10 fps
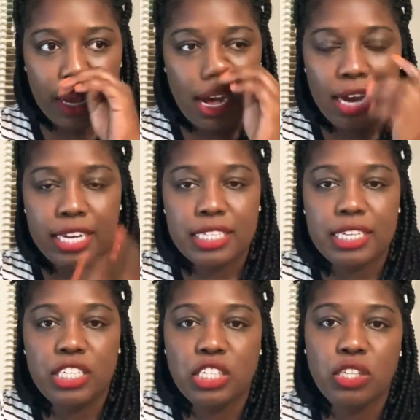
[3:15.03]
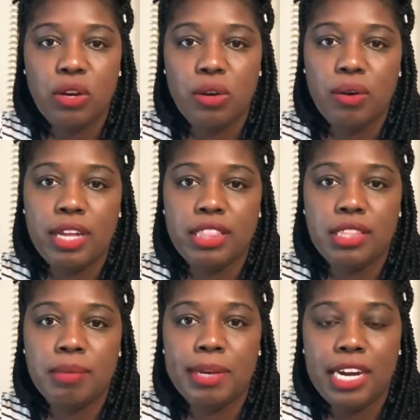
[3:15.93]
honestly. So at
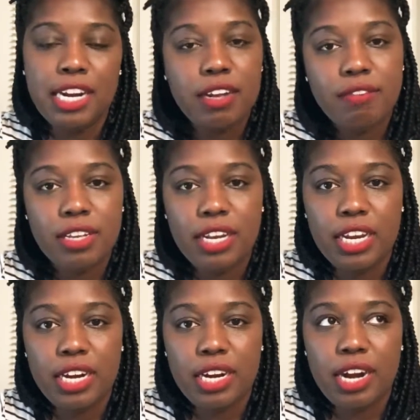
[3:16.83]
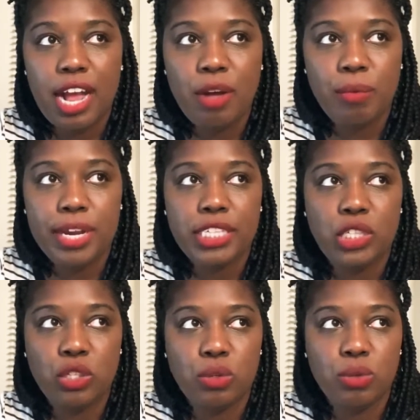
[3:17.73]
the beginning of the year, I went
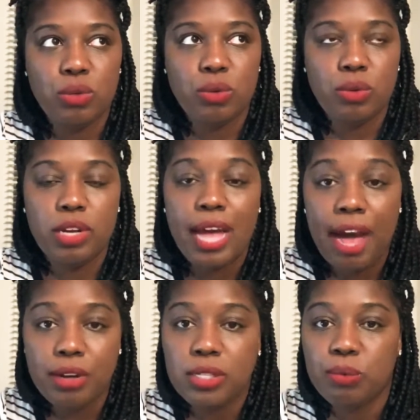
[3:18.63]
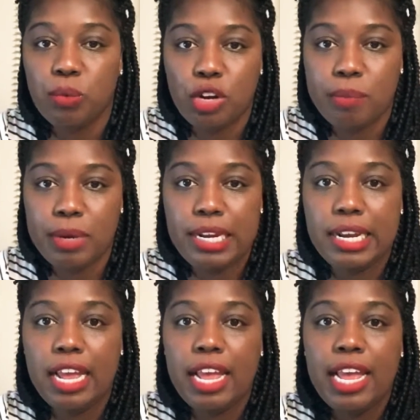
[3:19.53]
to a
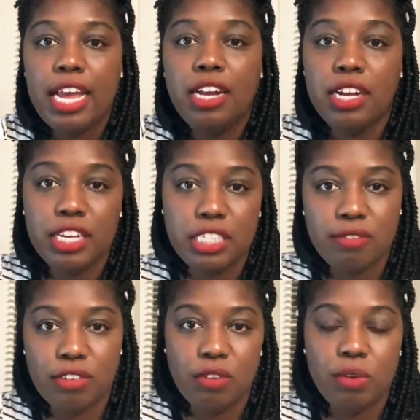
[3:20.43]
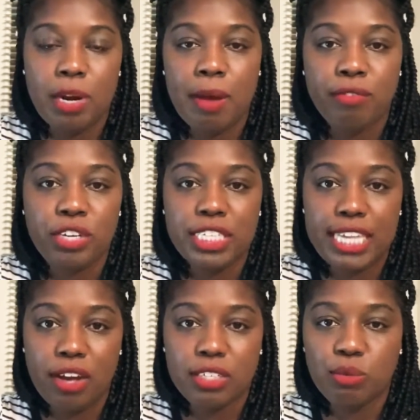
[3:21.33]
housewarming in Huntsville, one of my friends'
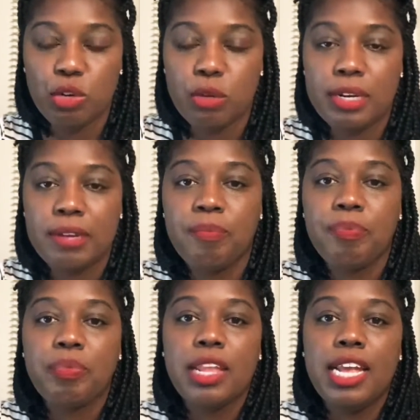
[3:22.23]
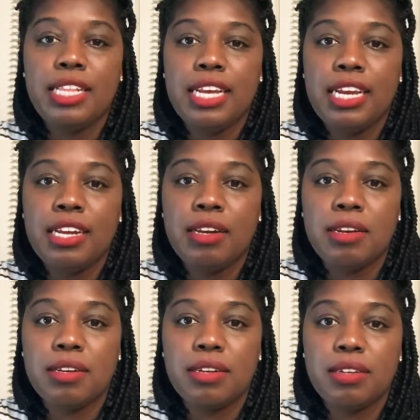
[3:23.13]
housewarming, and then
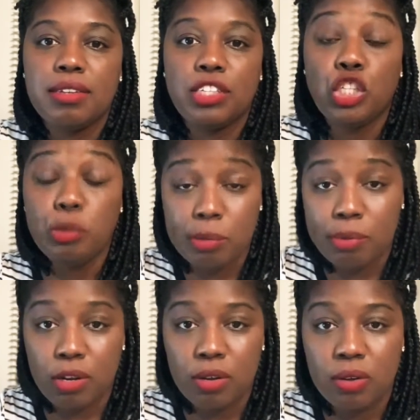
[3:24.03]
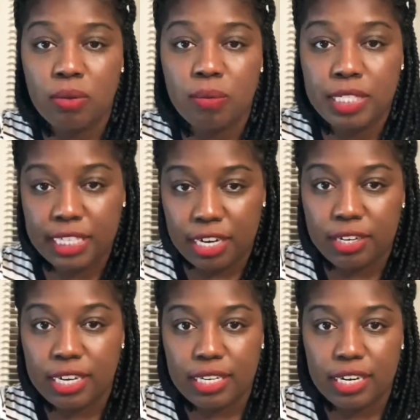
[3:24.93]
Super Bowl was here
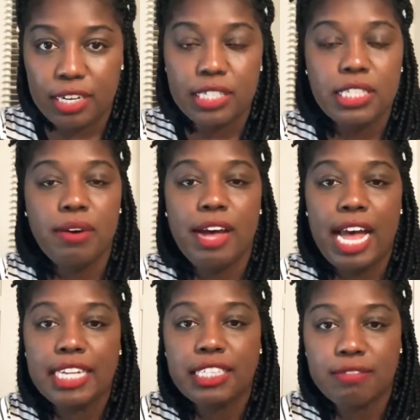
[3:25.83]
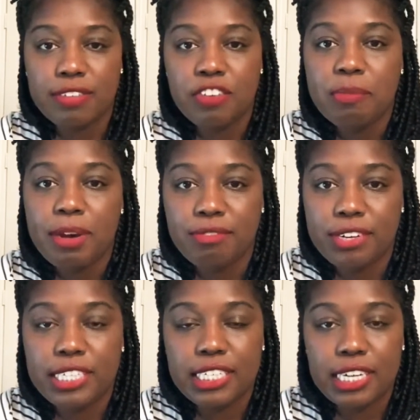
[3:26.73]
in Atlanta, so I had some fun with my
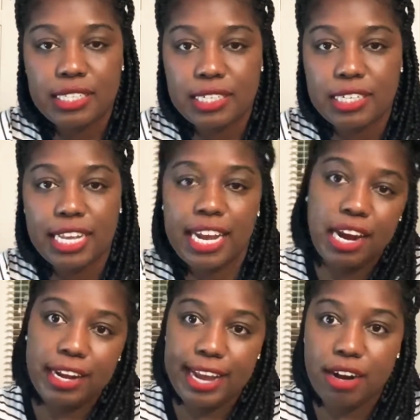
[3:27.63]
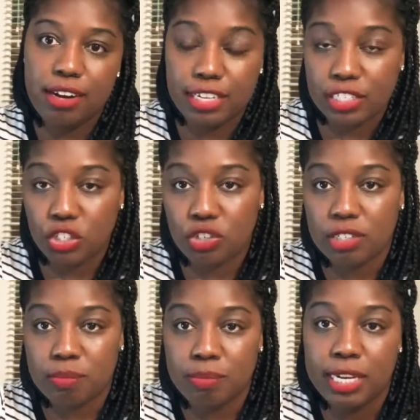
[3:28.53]
friends in Atlanta. That kind of counted as a
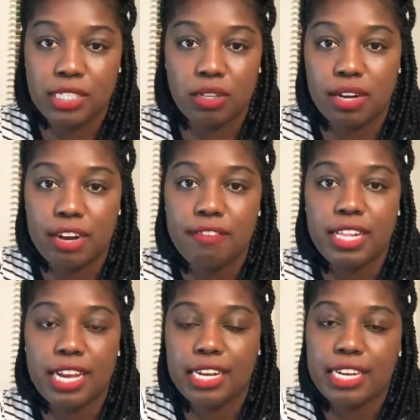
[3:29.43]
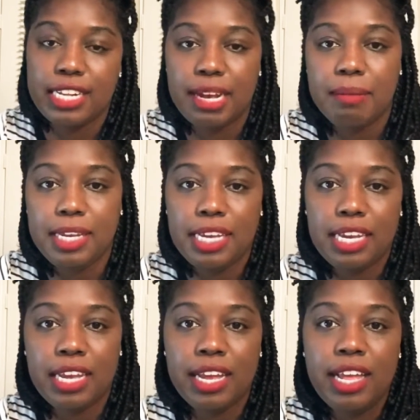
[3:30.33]
trip based on everything I did that
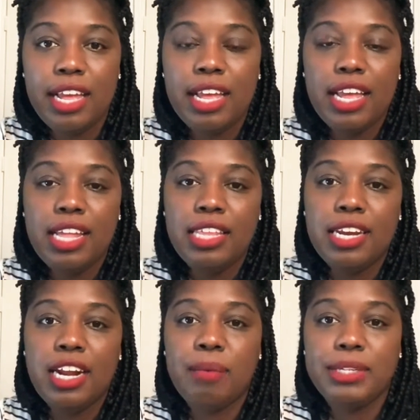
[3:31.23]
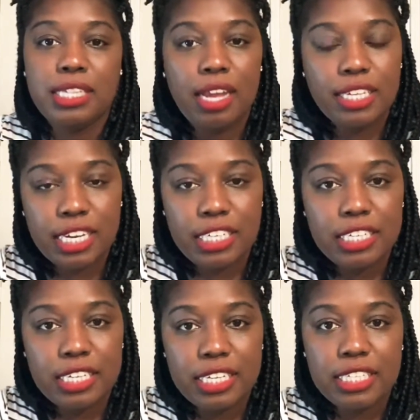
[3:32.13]
weekend. And then I went to Los
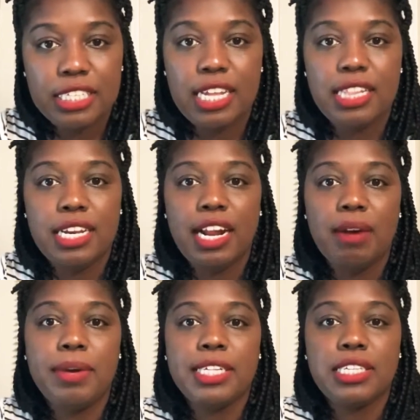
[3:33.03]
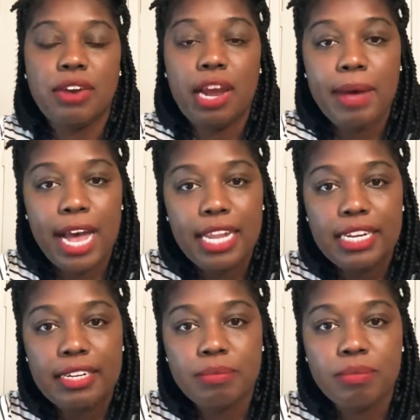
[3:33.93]
Angeles, and then I went to Crab
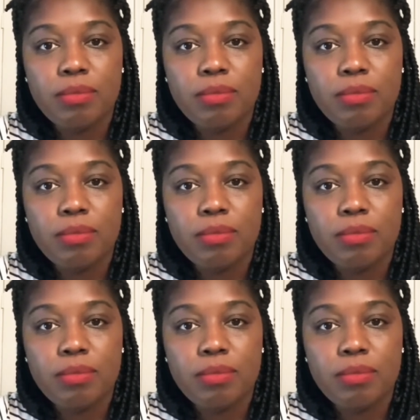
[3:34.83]
Island,